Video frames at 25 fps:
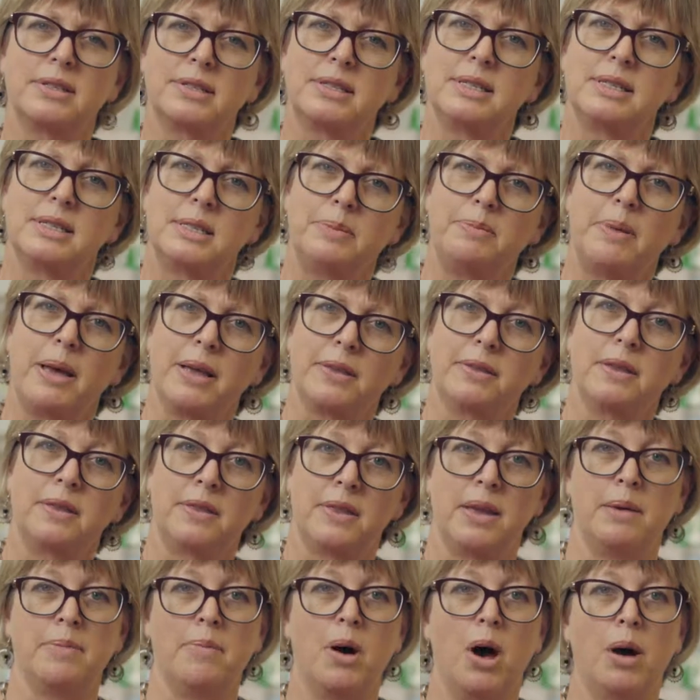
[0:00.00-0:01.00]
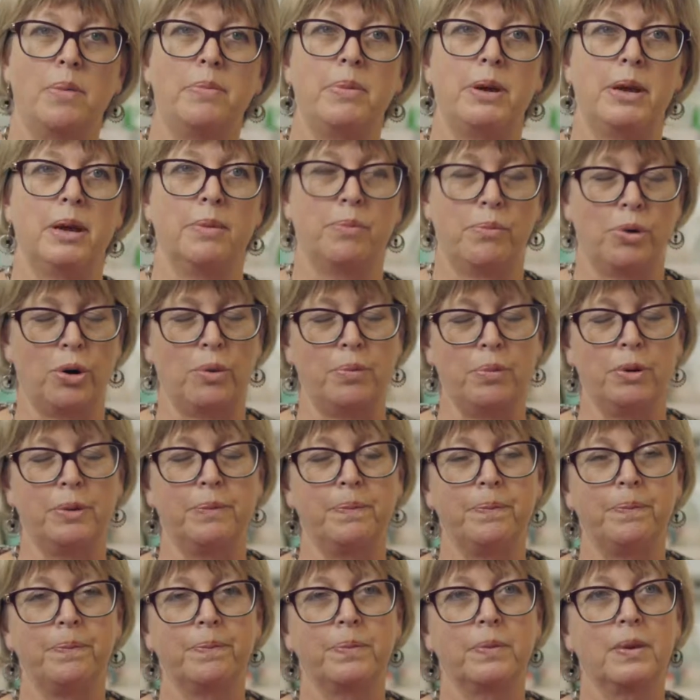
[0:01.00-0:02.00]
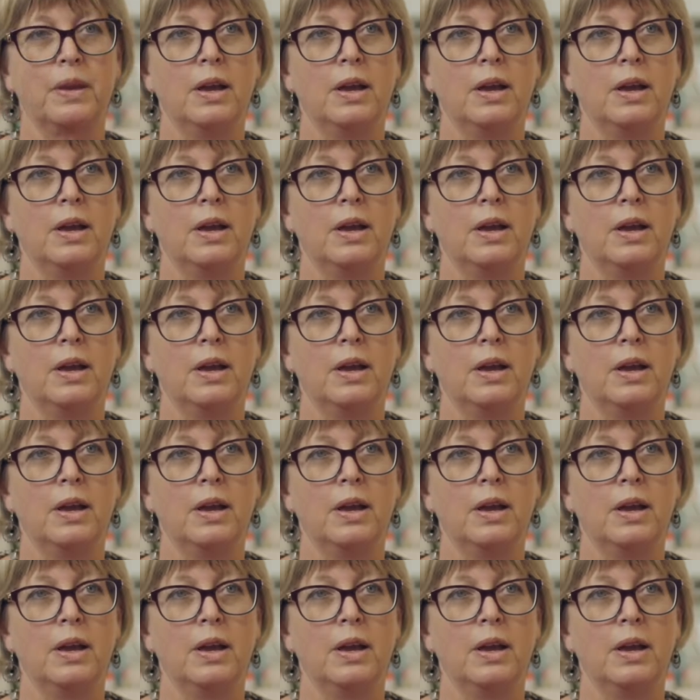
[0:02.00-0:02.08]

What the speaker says: suspect that there might be a problem.